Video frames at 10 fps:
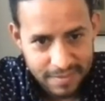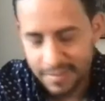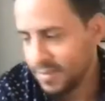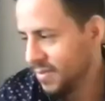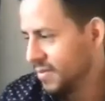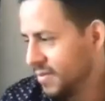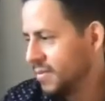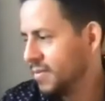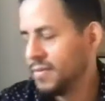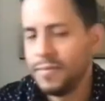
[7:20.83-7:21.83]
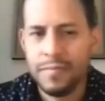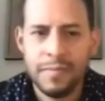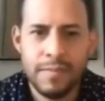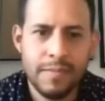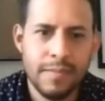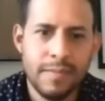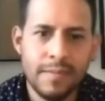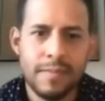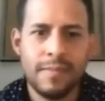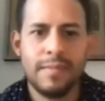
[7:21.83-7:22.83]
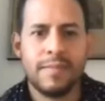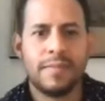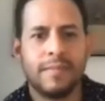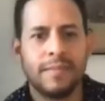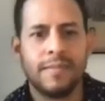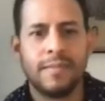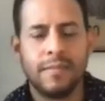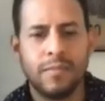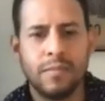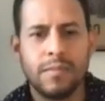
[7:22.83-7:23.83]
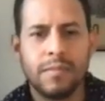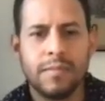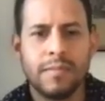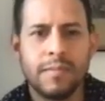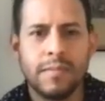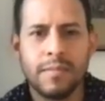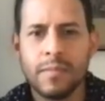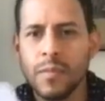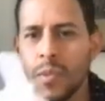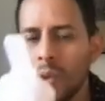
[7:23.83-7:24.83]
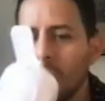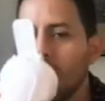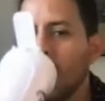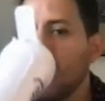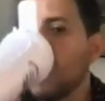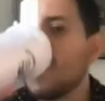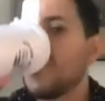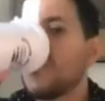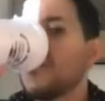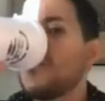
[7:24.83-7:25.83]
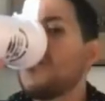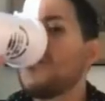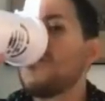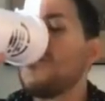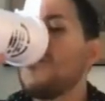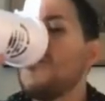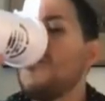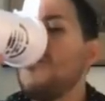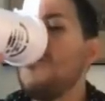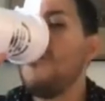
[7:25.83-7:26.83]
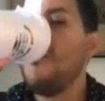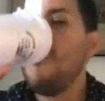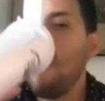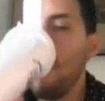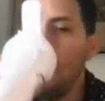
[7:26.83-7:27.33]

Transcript: (silent)